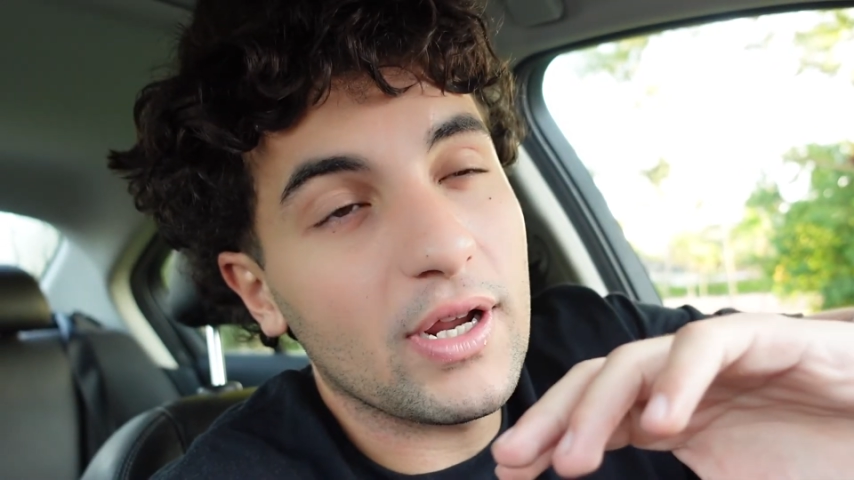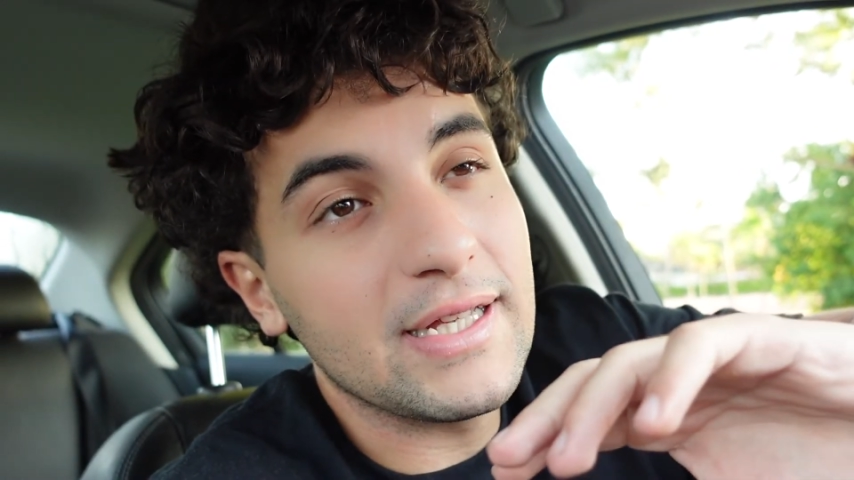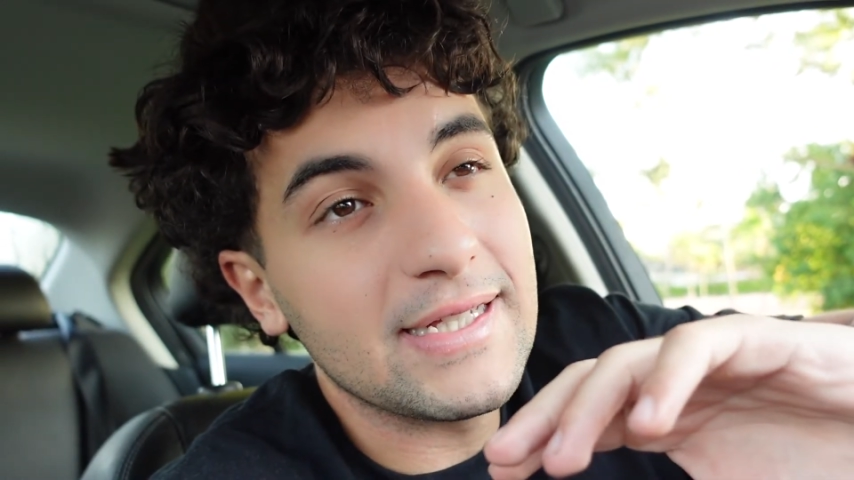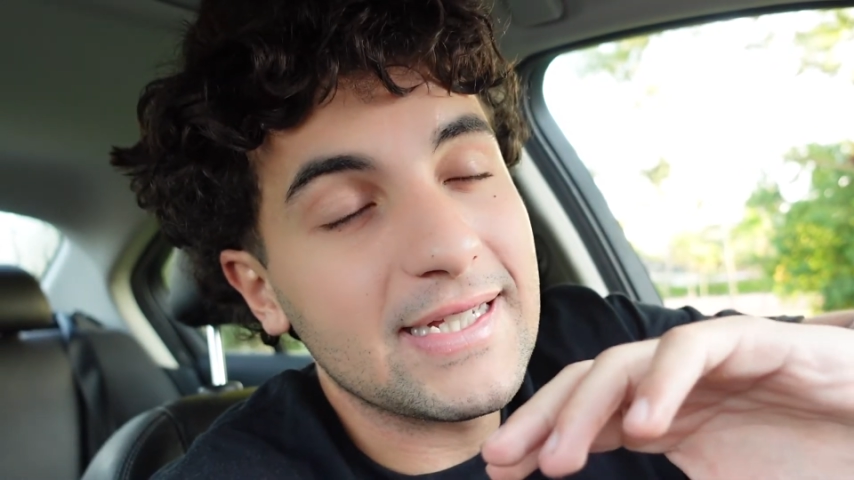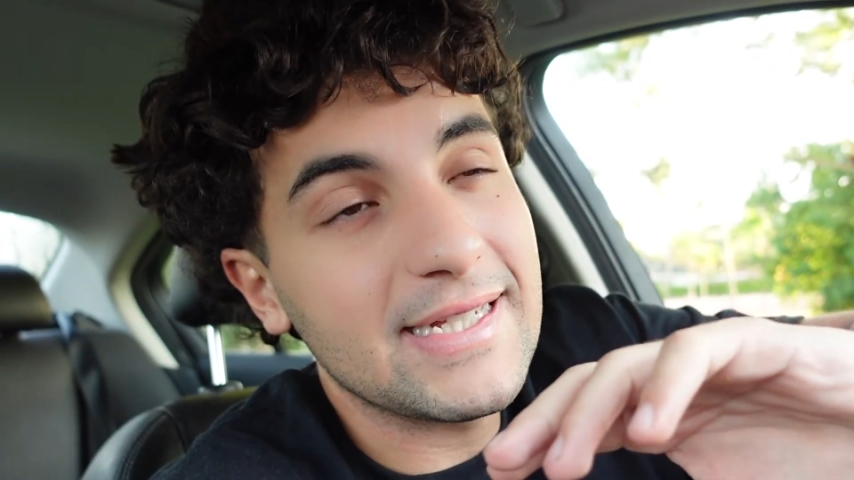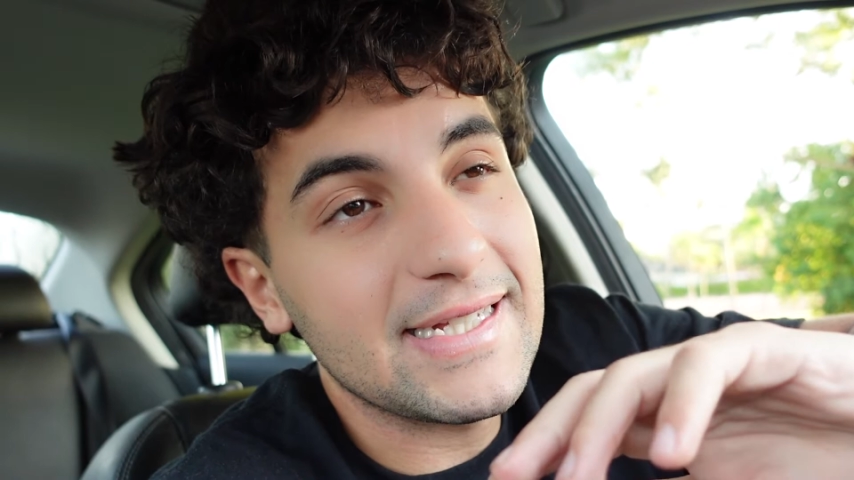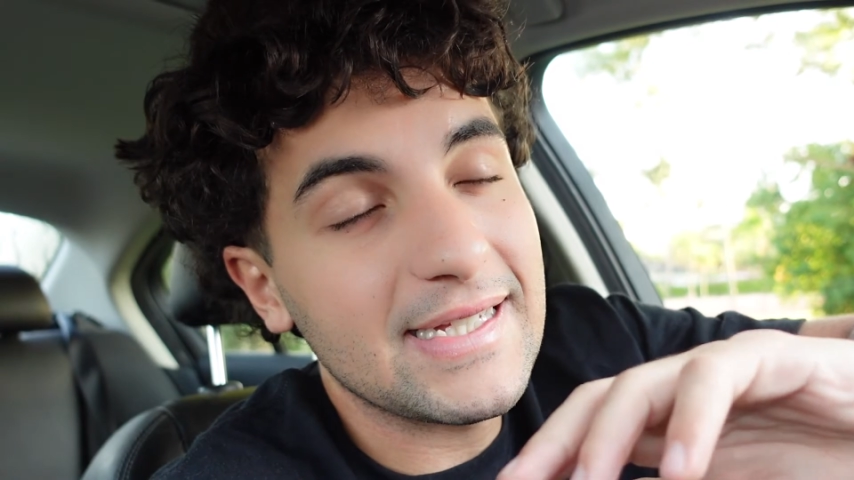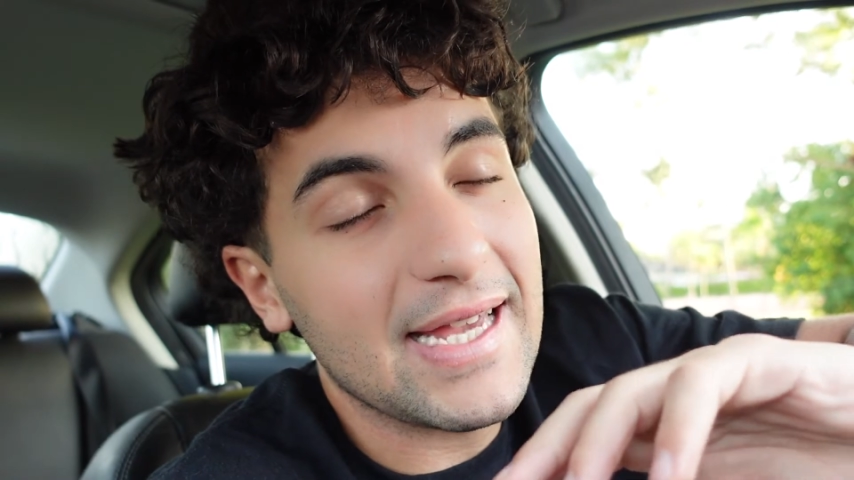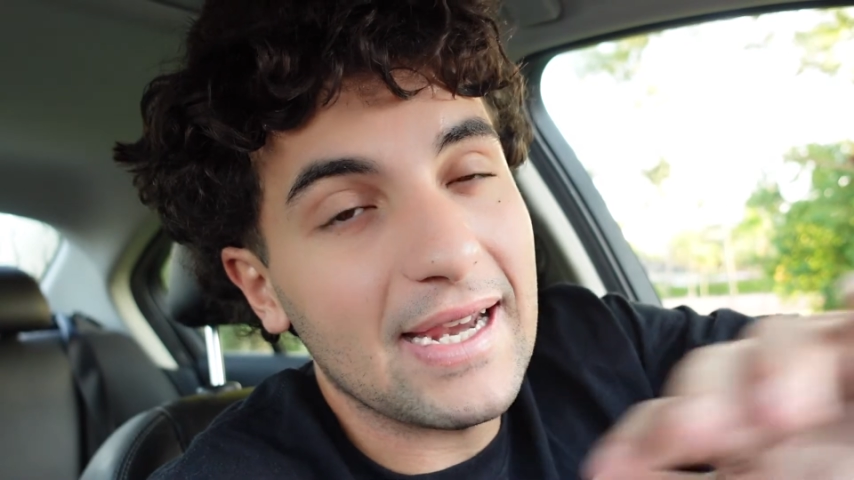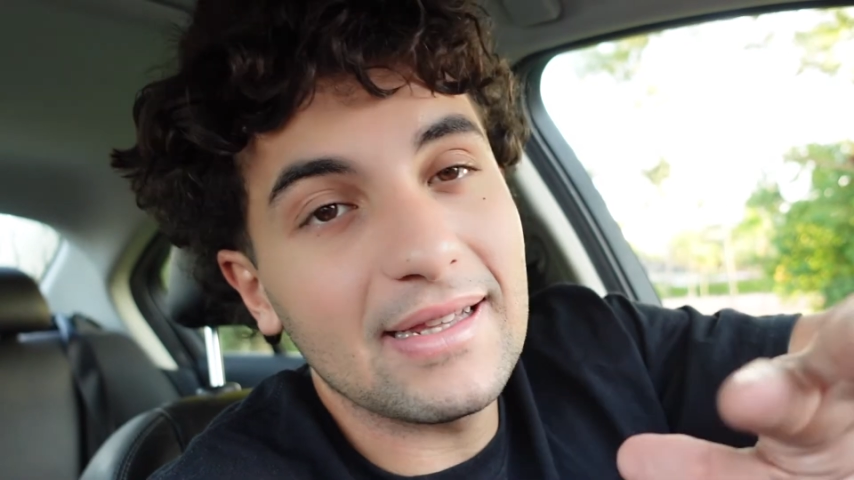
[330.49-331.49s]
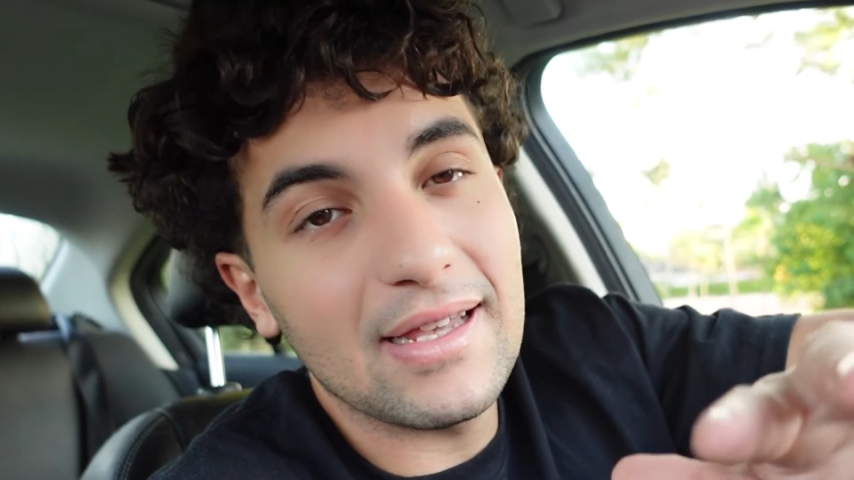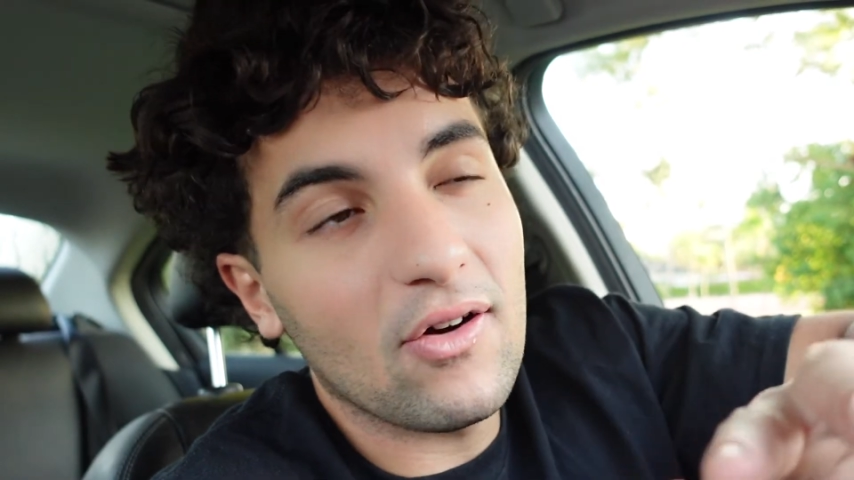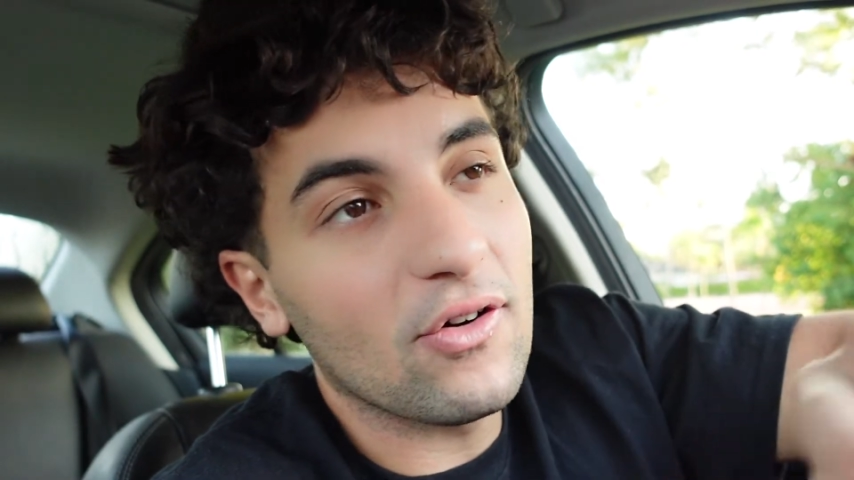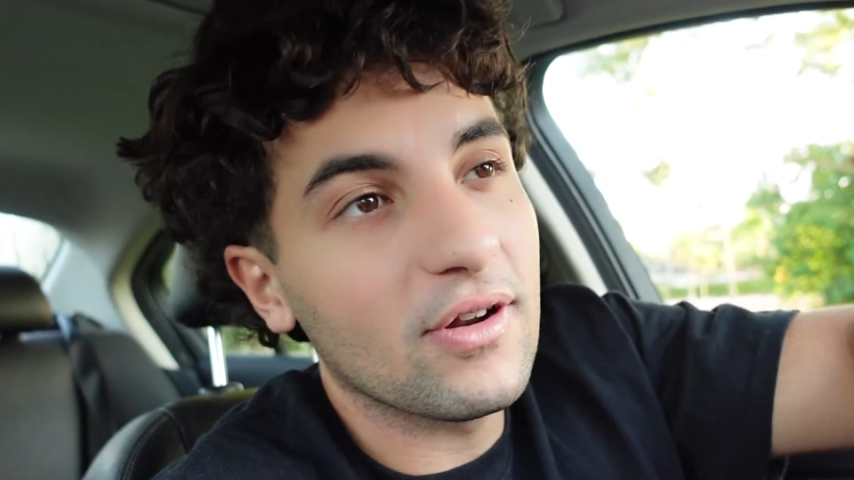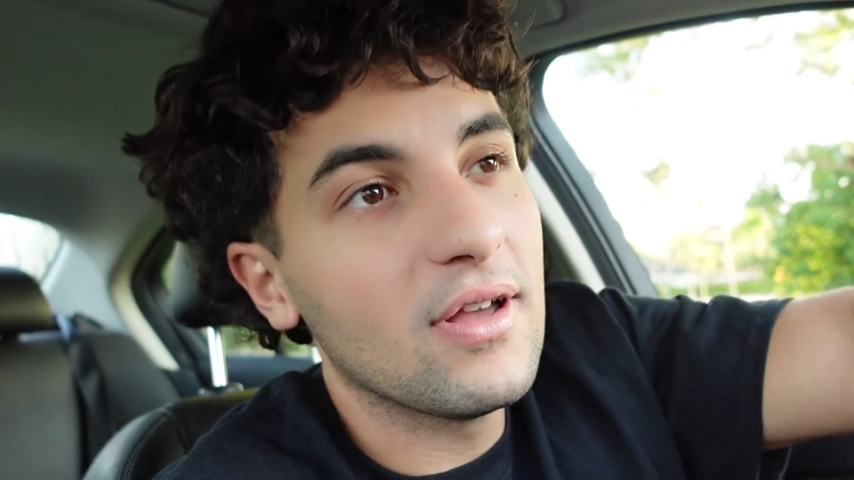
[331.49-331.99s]
insanely
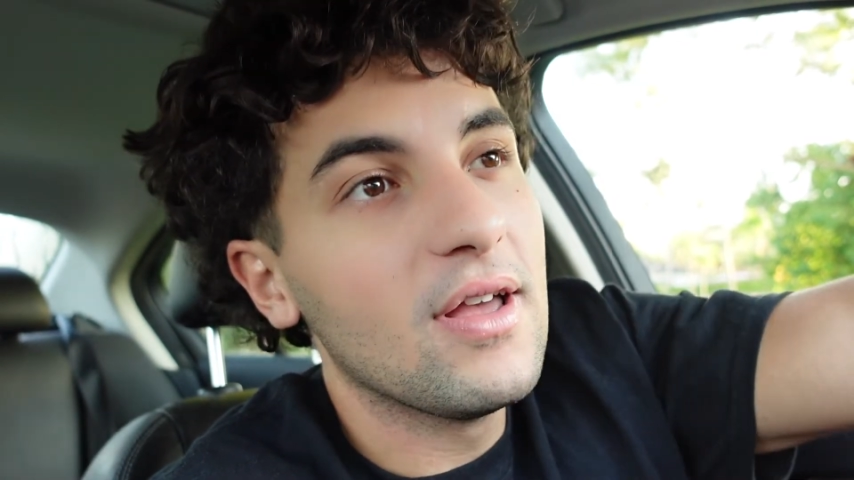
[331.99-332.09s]
hard.